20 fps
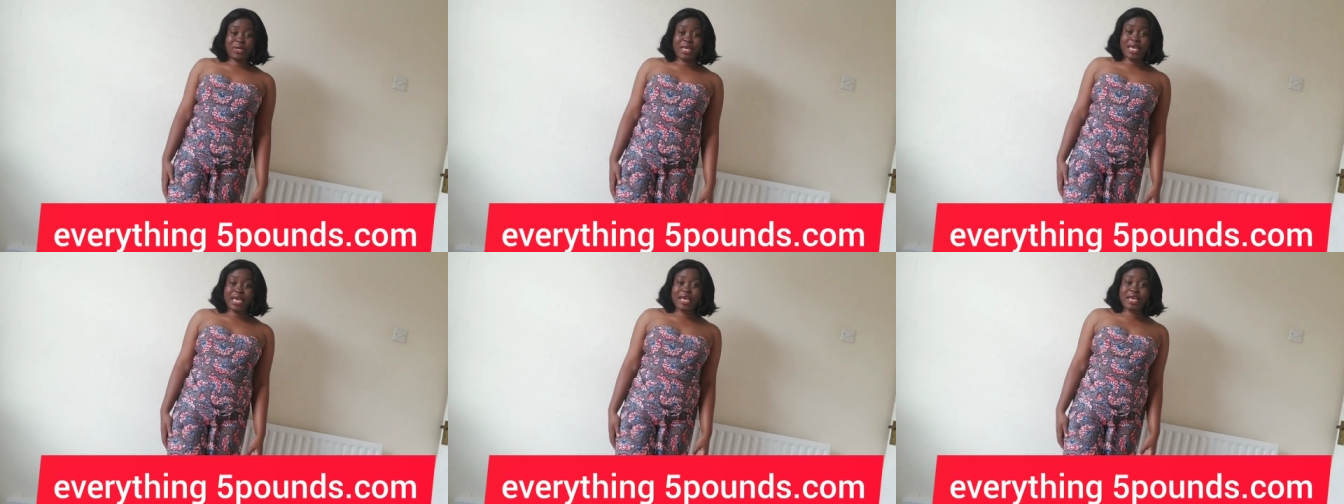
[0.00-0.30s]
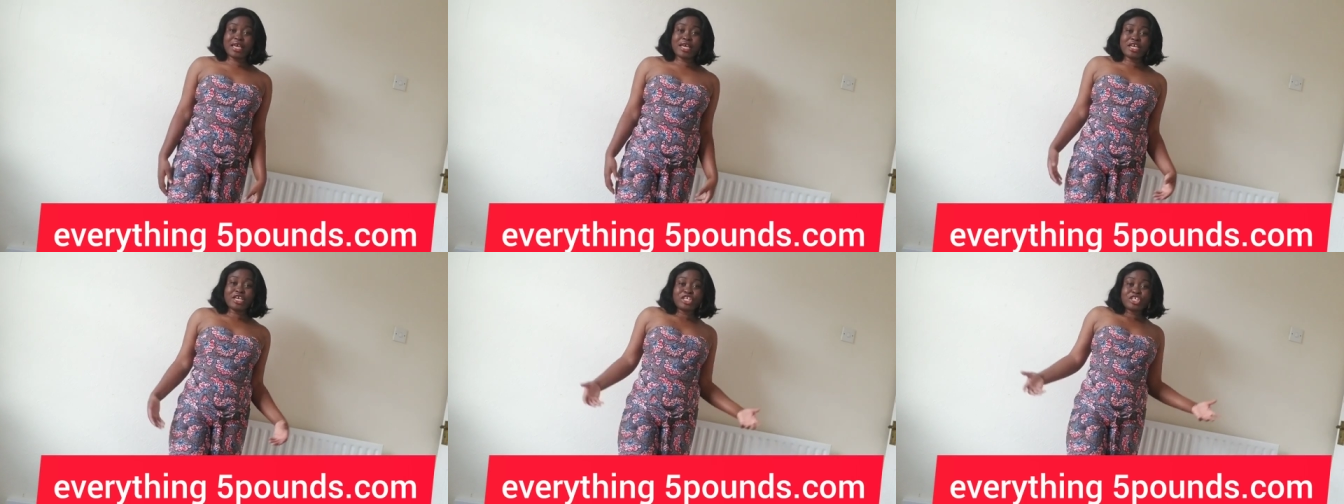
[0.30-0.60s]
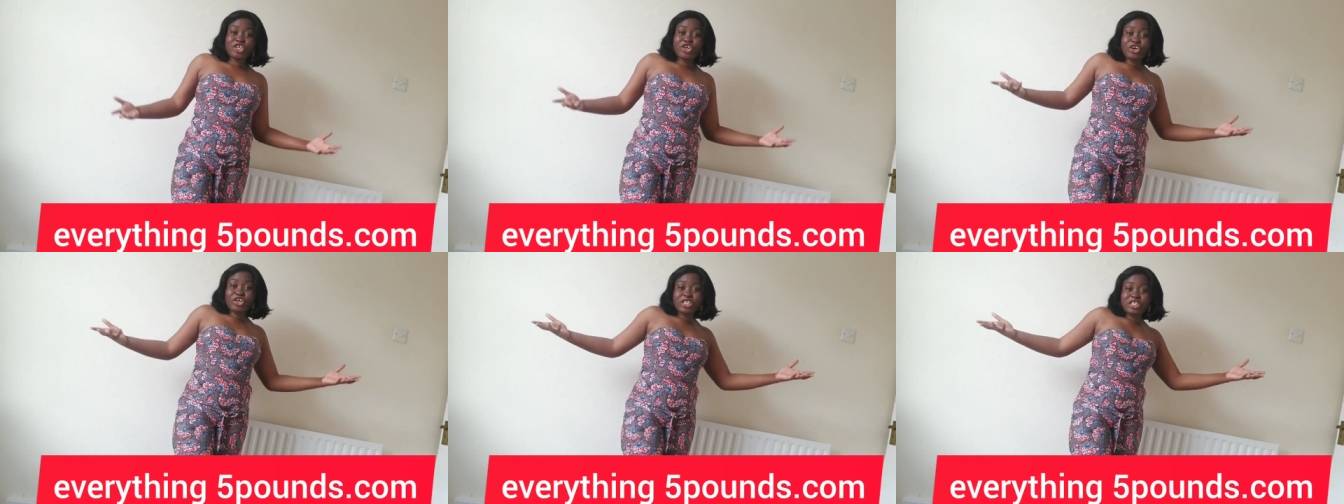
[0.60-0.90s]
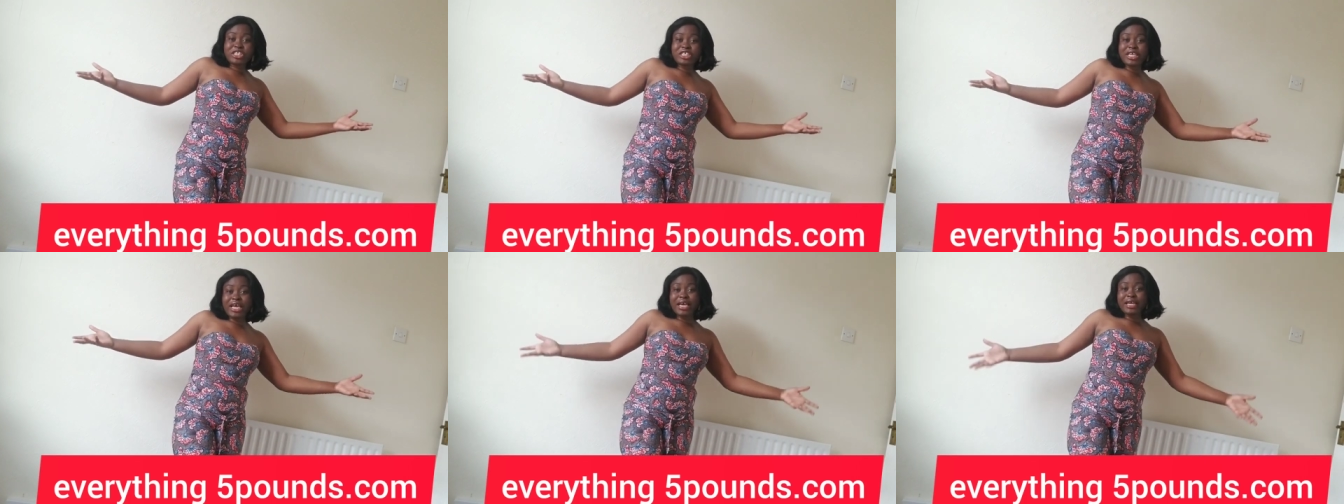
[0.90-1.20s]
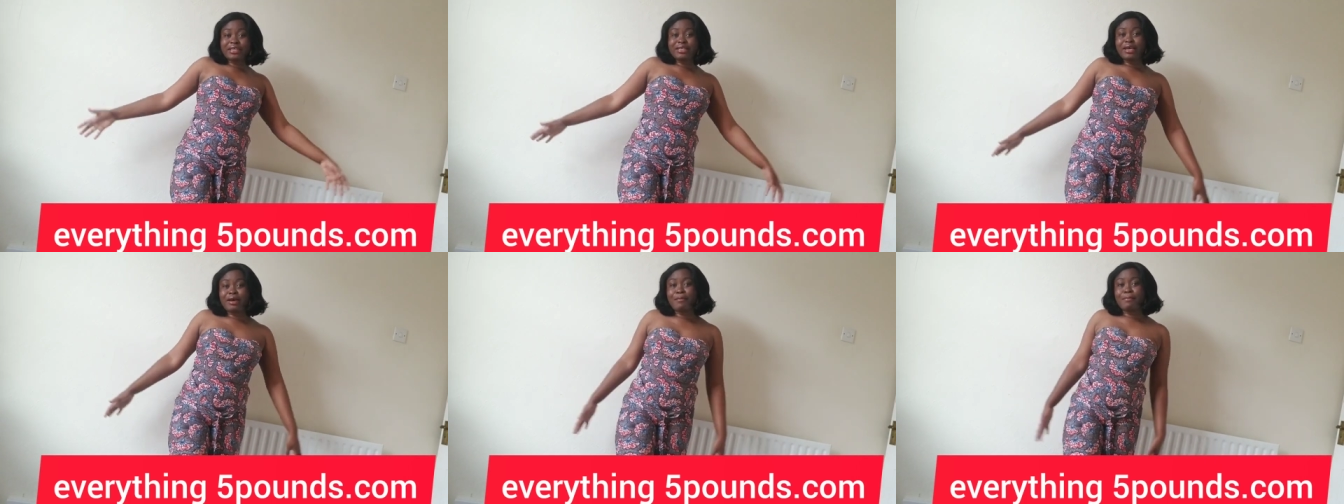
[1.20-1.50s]
Okay, go
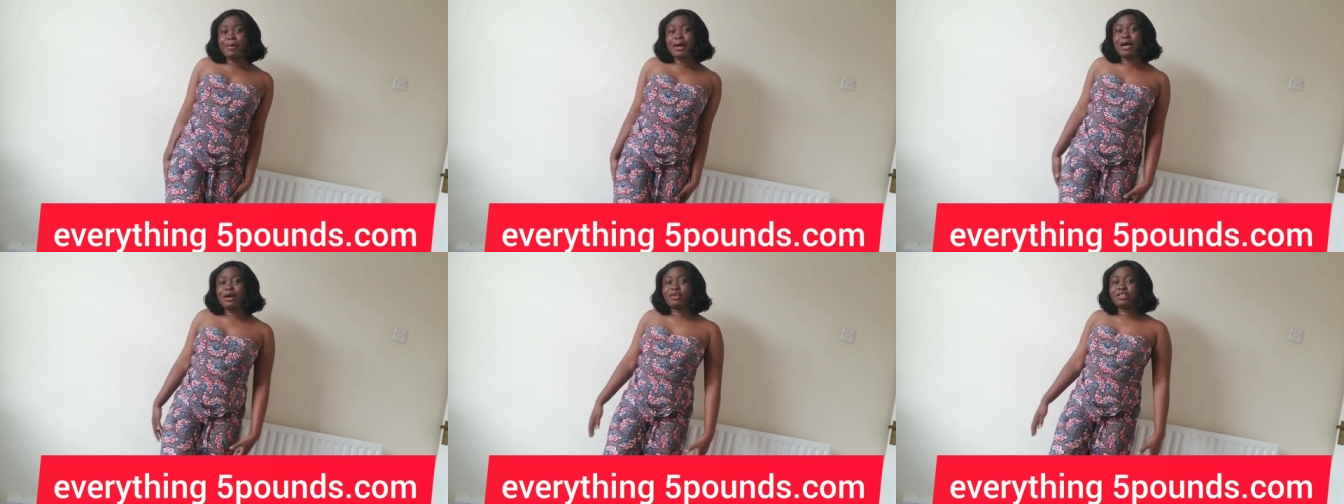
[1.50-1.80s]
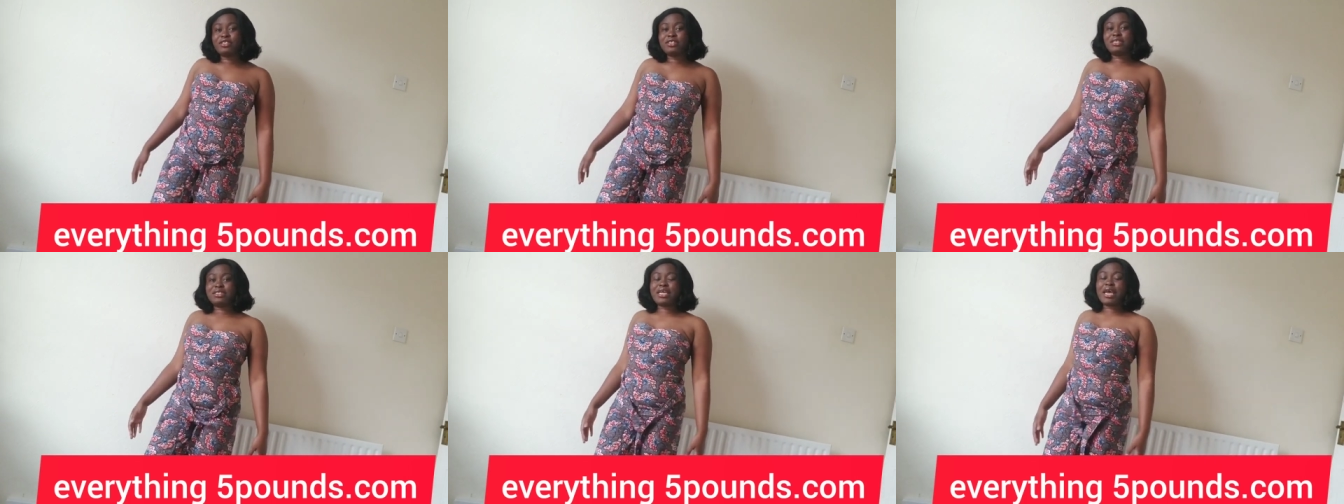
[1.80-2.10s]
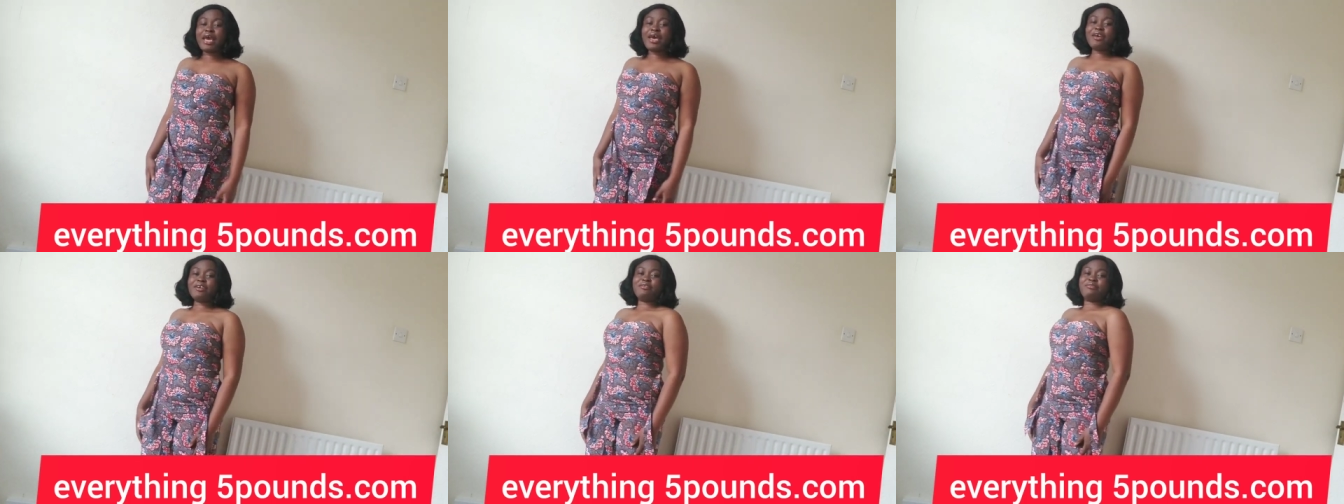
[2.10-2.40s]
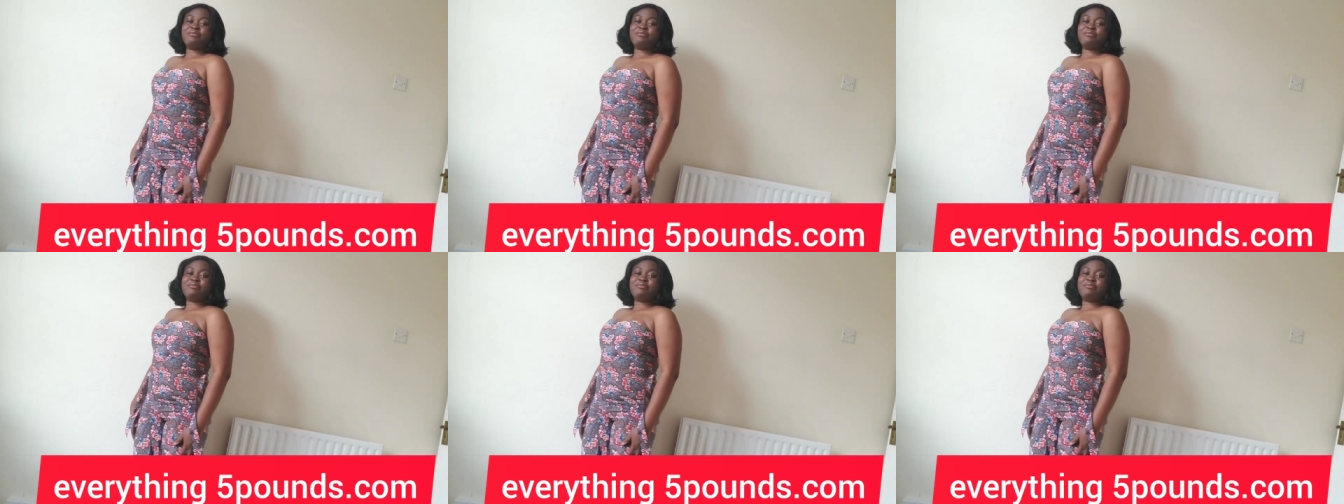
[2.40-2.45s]
check them out. Yeah.